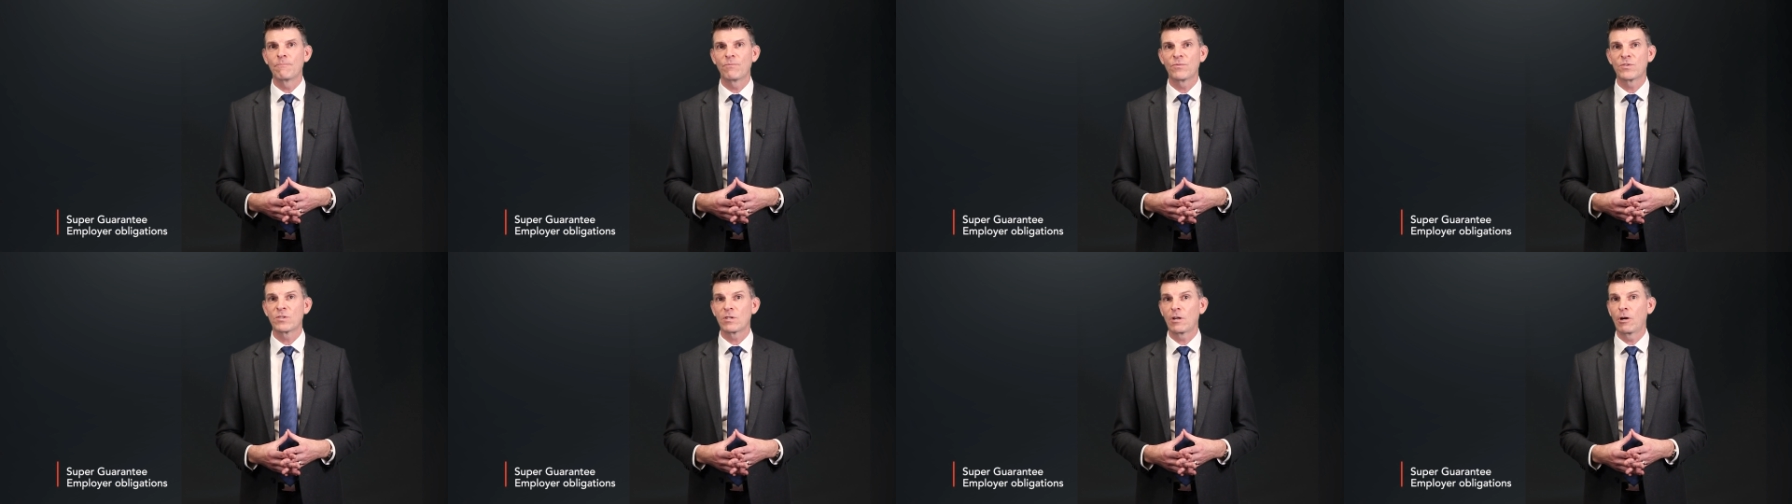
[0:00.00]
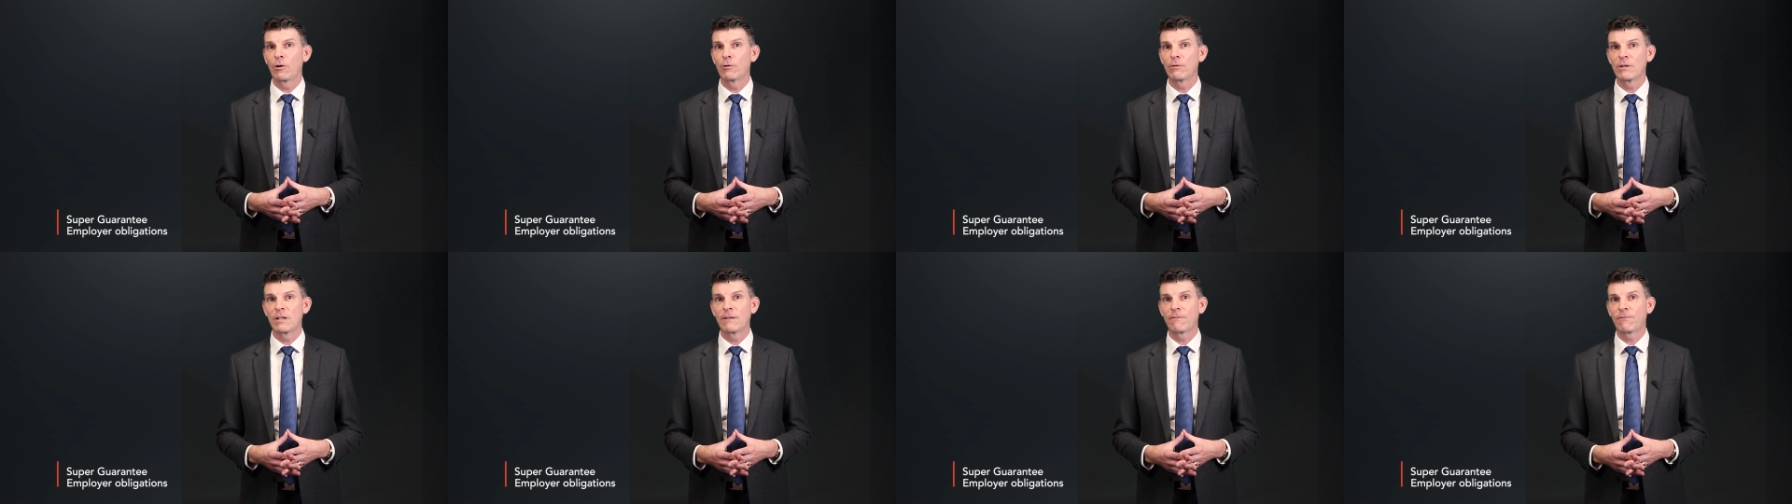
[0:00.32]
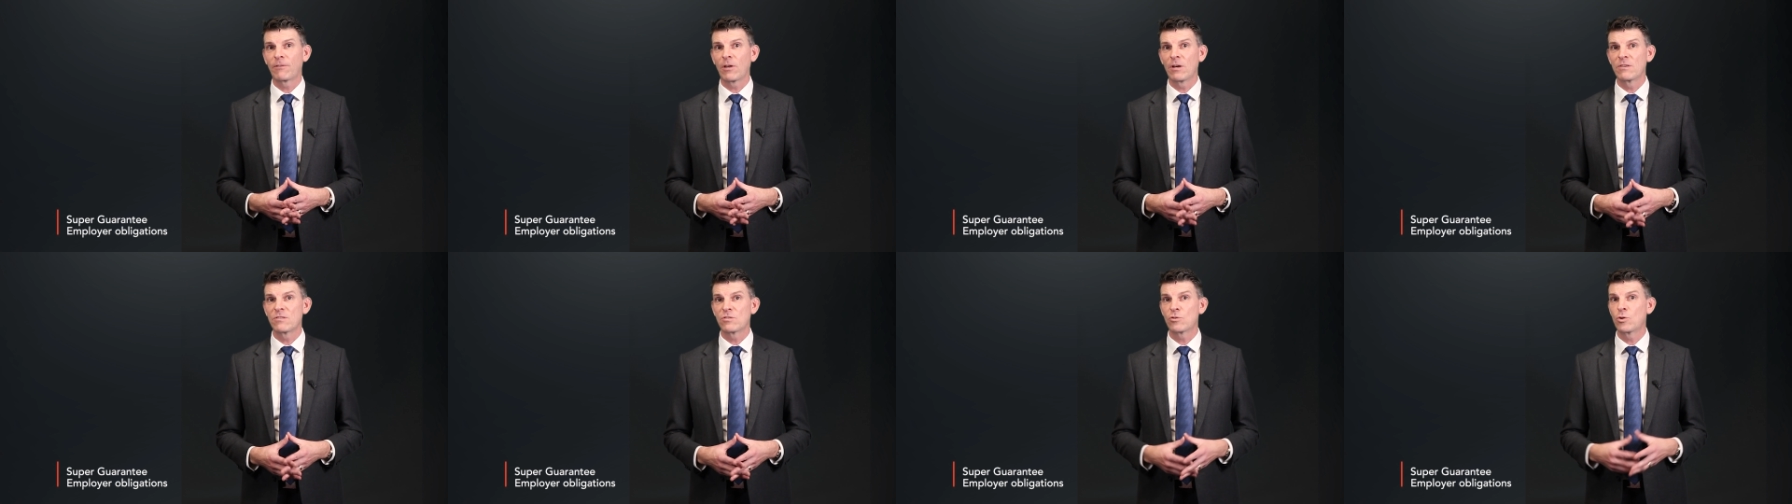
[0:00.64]
so if
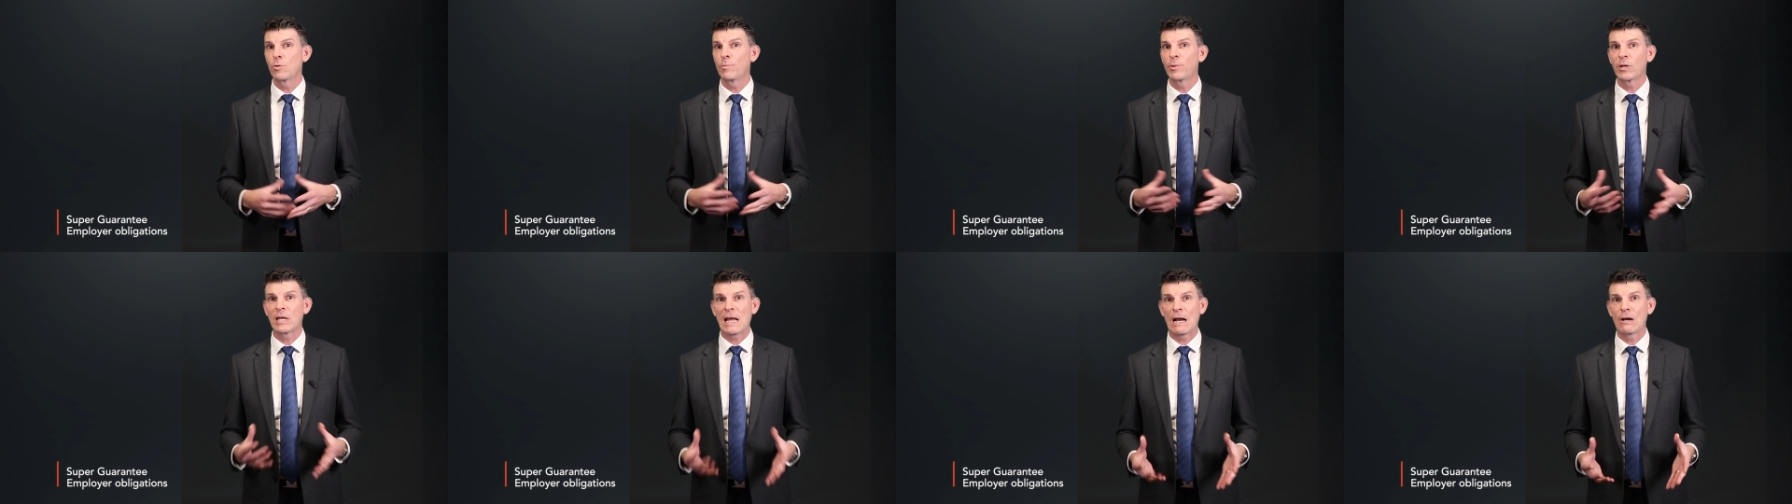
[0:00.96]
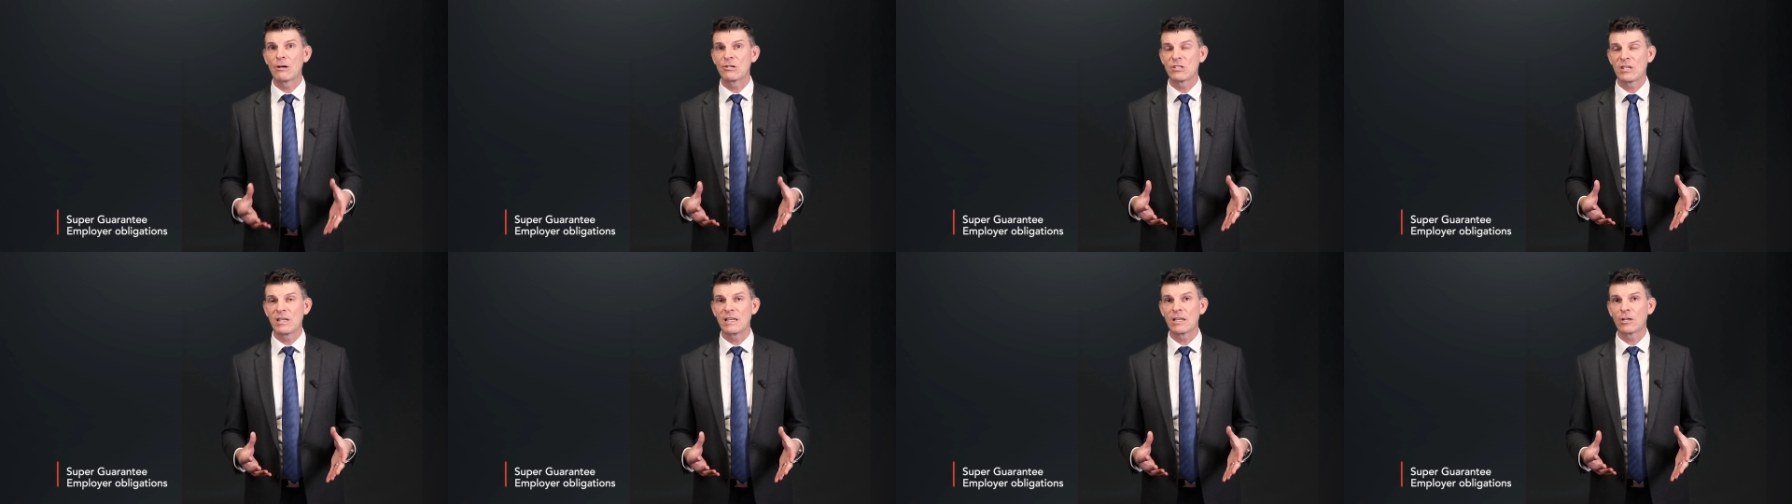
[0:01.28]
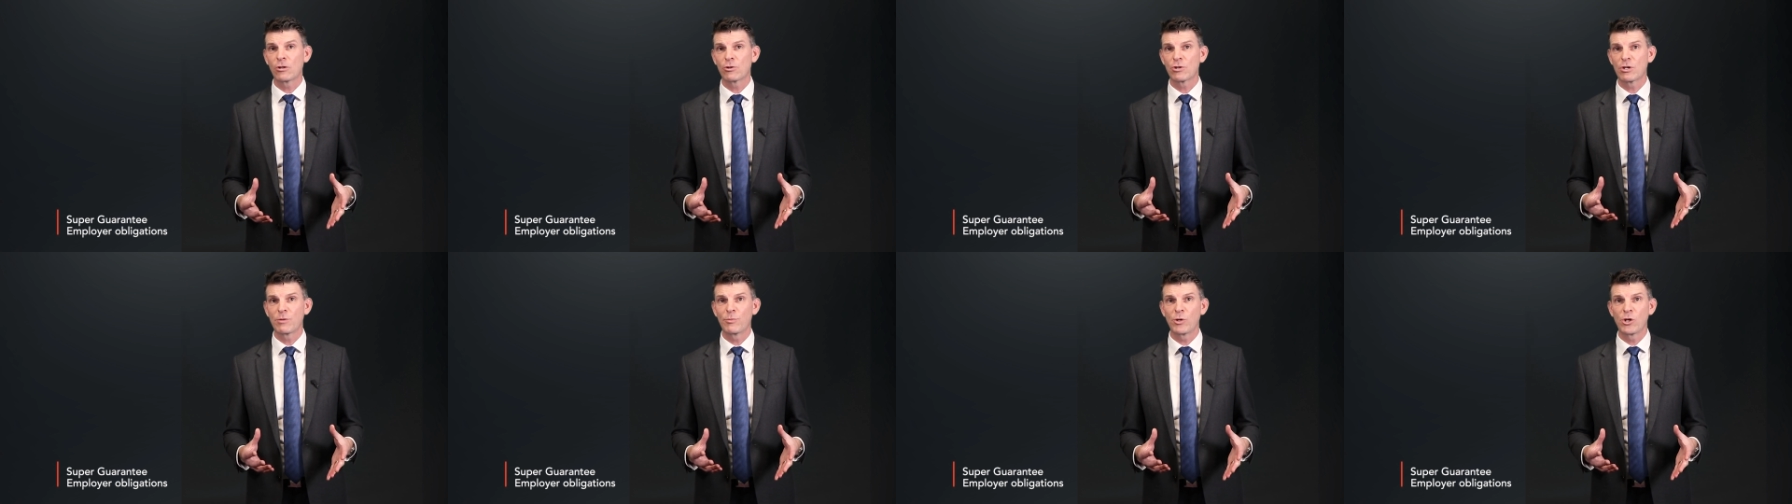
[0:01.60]
those super guarantee
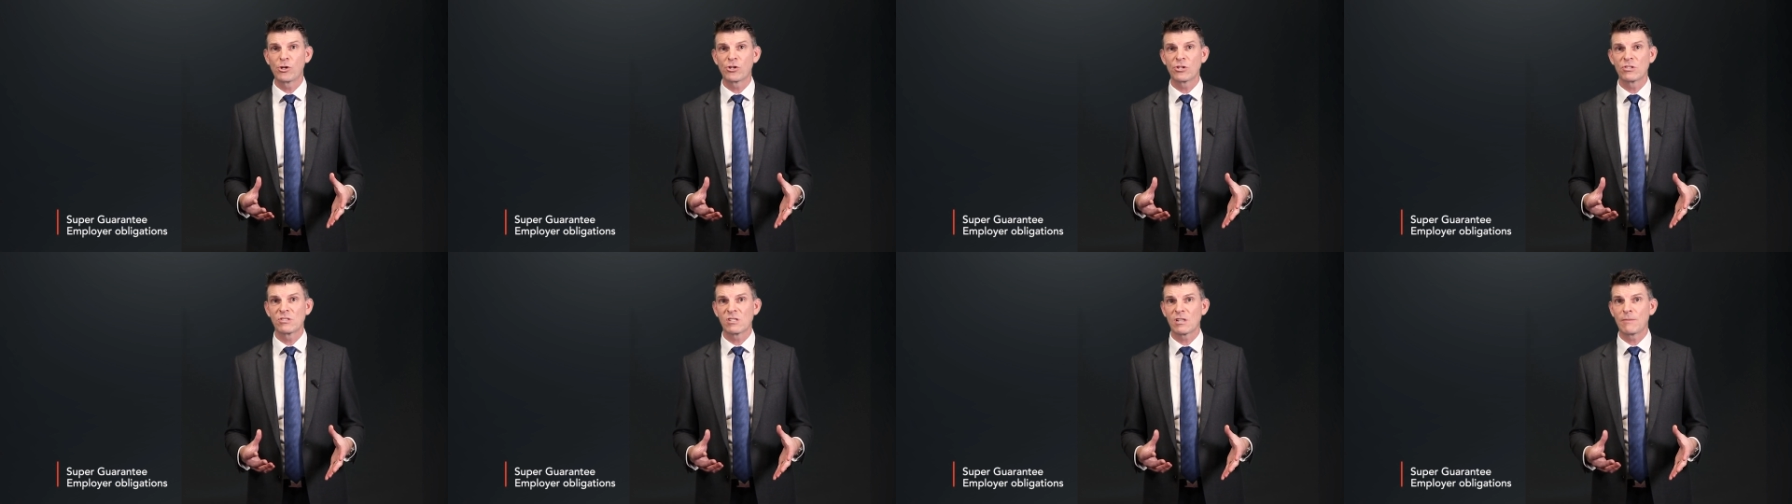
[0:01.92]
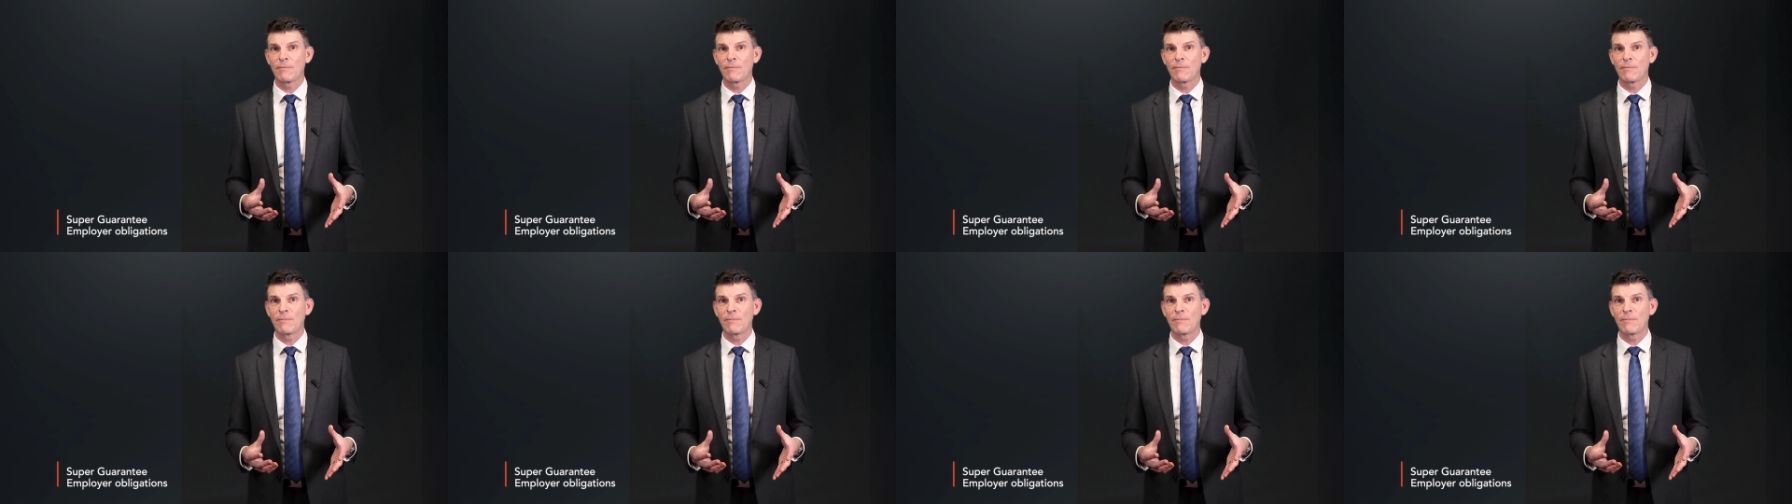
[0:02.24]
contributions